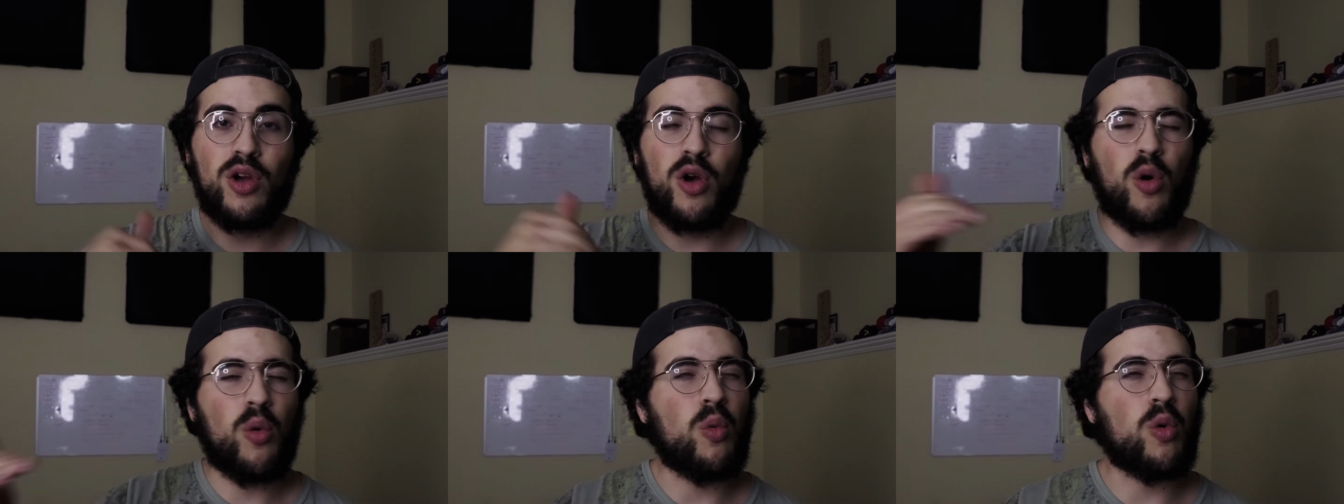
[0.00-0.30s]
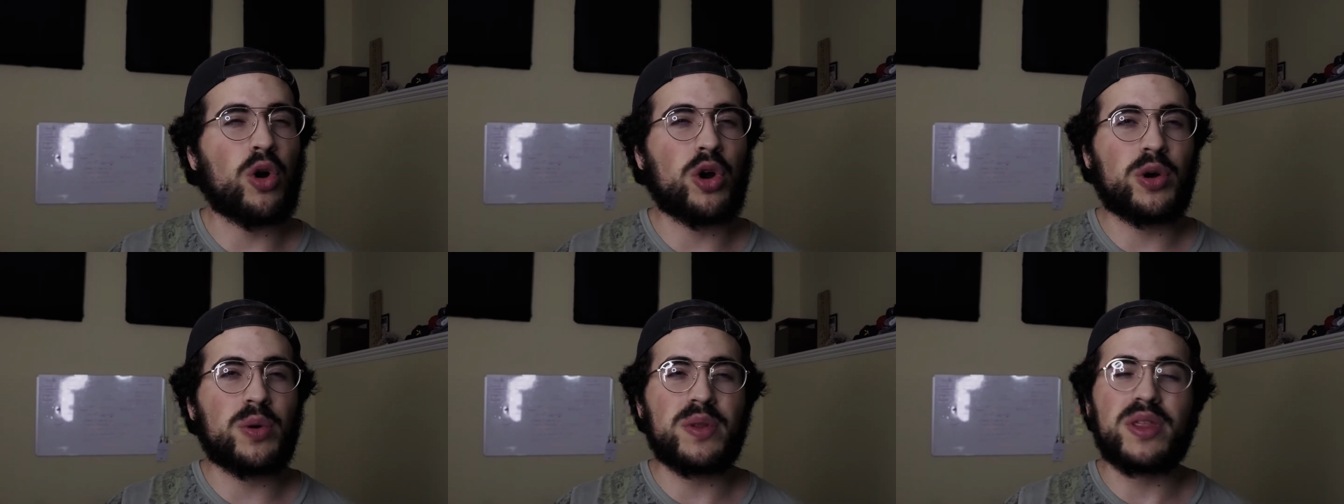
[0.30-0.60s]

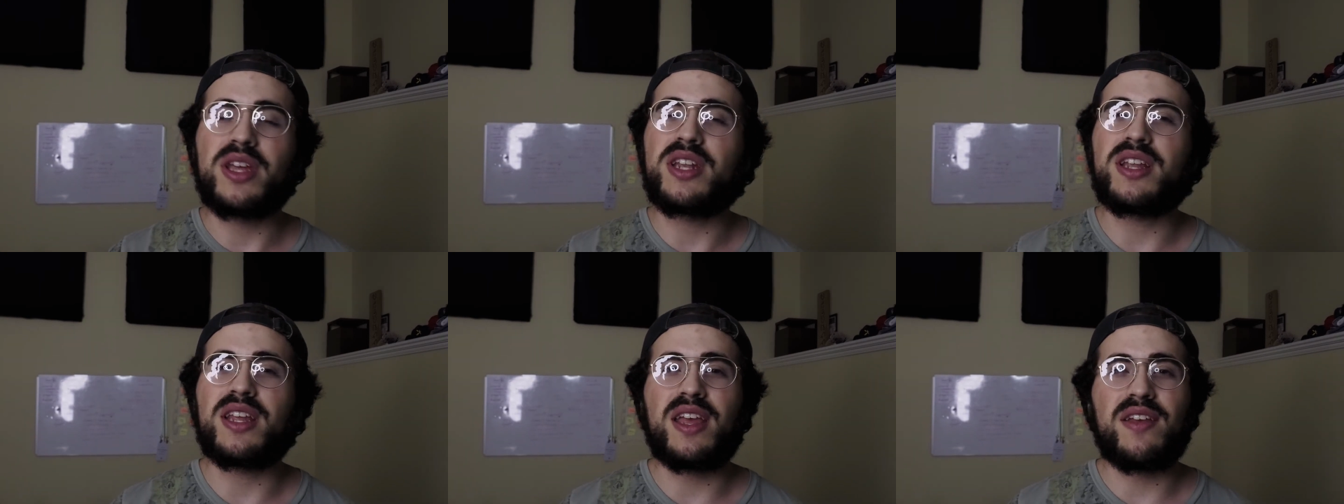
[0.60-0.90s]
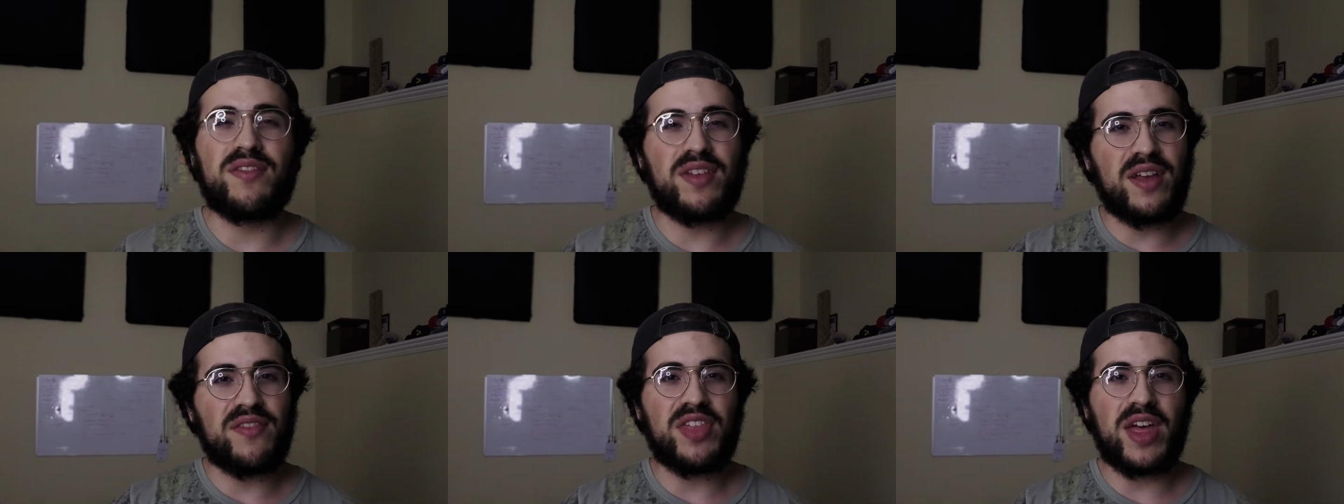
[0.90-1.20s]
work with it,
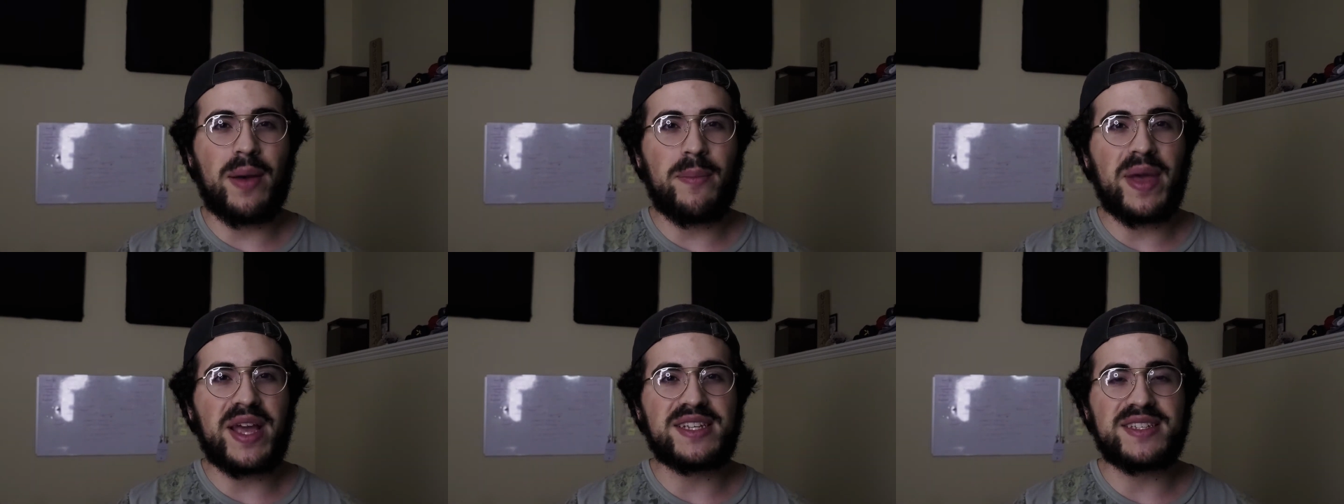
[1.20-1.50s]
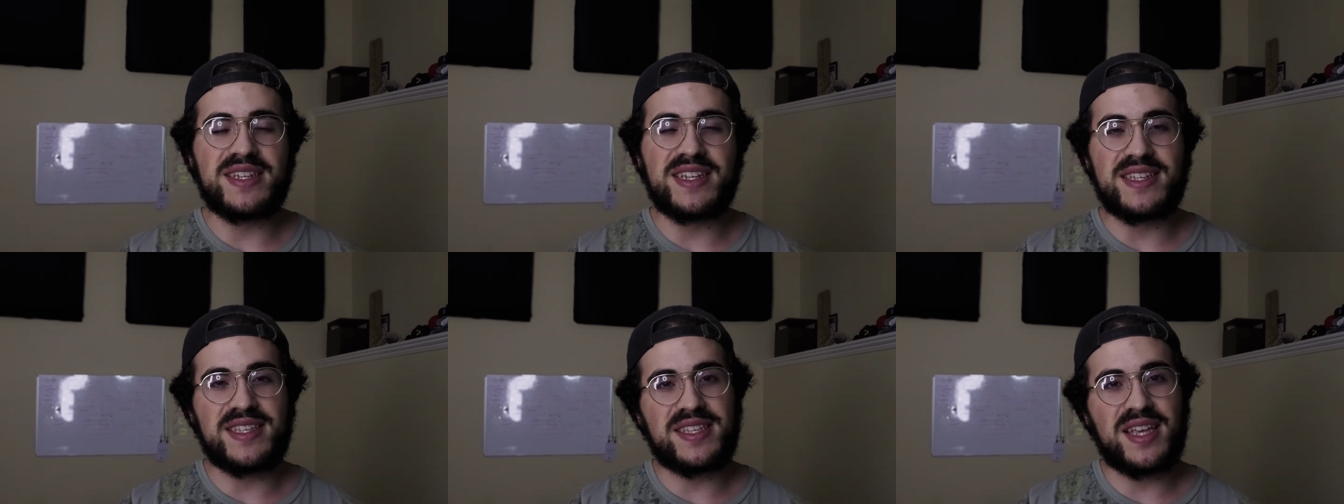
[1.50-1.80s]
if that makes
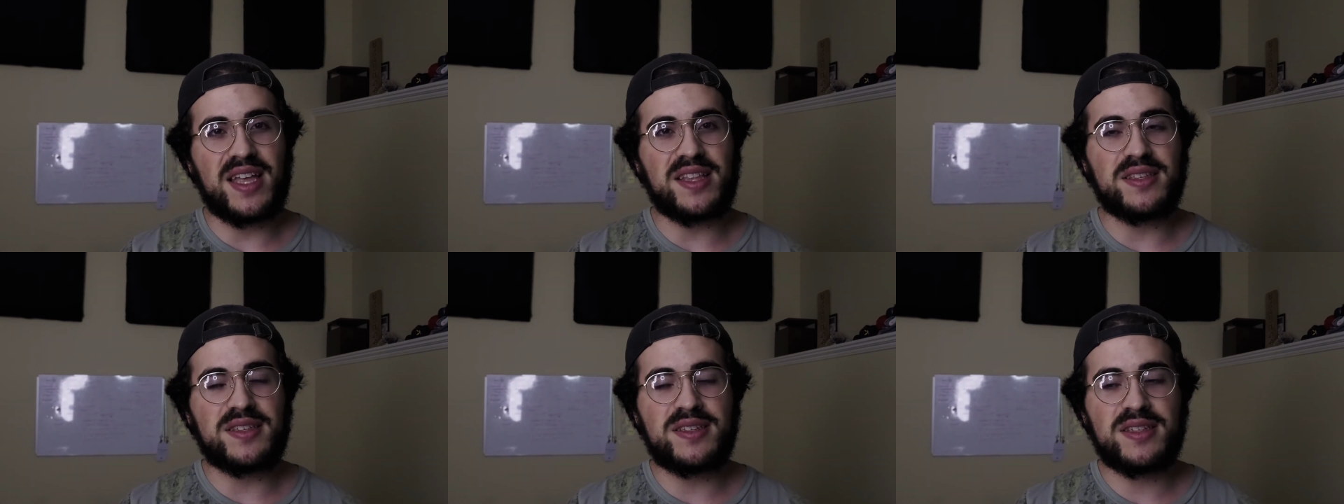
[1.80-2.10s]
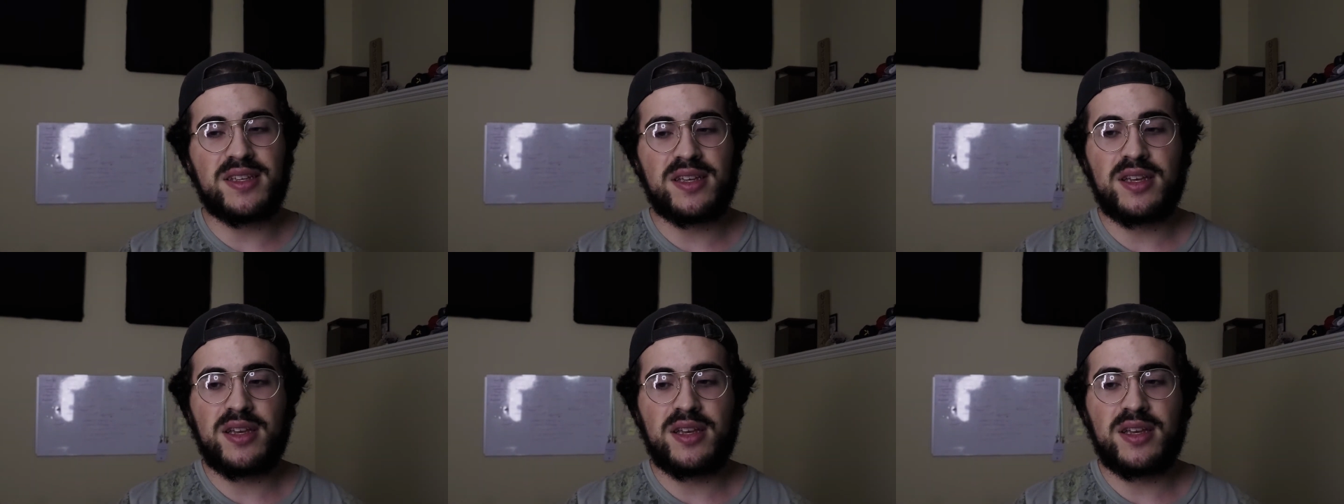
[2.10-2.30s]
any sense.